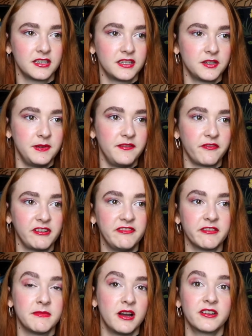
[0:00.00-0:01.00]
to be free
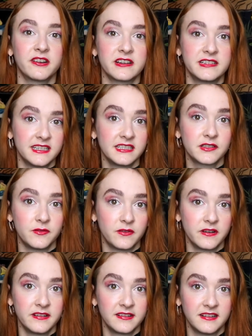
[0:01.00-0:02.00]
from hunger and
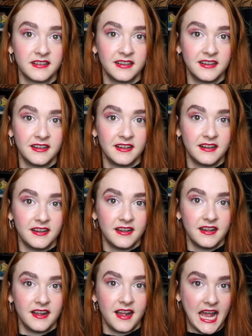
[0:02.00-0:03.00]
discord
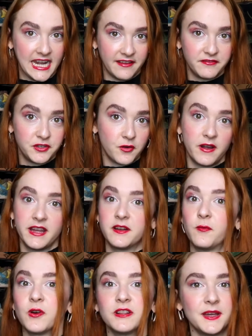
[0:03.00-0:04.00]
and have joy in a
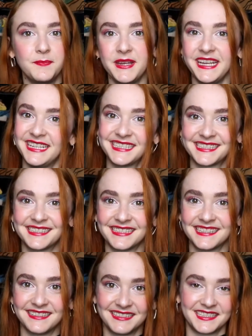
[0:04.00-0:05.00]
world at peace.
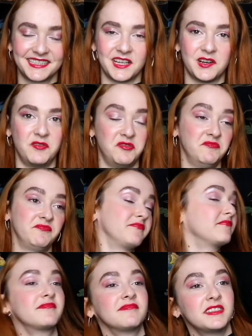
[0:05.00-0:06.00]
So
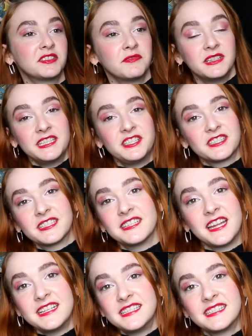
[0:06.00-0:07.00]
it's really just a
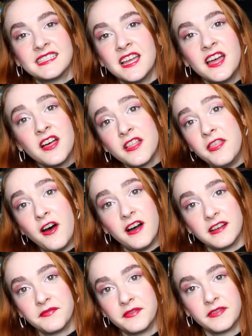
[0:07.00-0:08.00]
nice
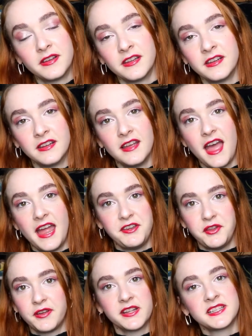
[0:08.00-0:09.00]
thought. And
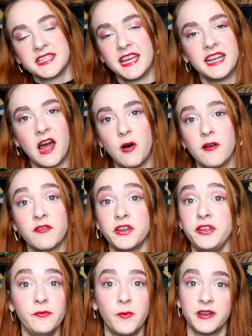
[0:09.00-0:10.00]
you can say it however
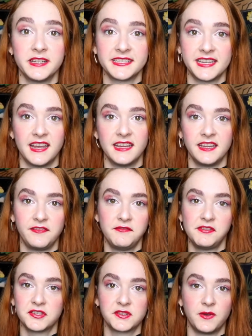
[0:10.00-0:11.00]
you want to say it. If you
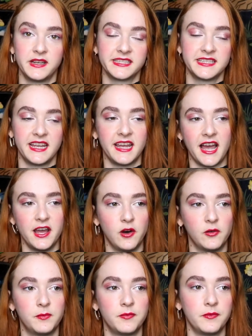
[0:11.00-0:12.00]
just want to say,
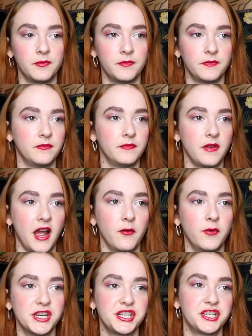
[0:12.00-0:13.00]
I
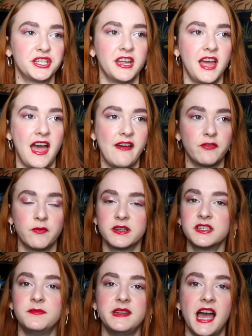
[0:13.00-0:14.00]
wish everyone
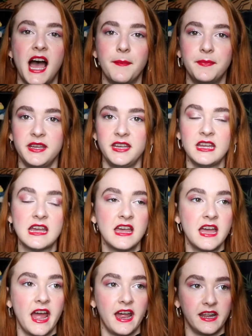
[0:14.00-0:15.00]
to be happy,
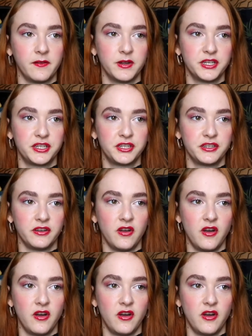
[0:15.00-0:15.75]
and I wish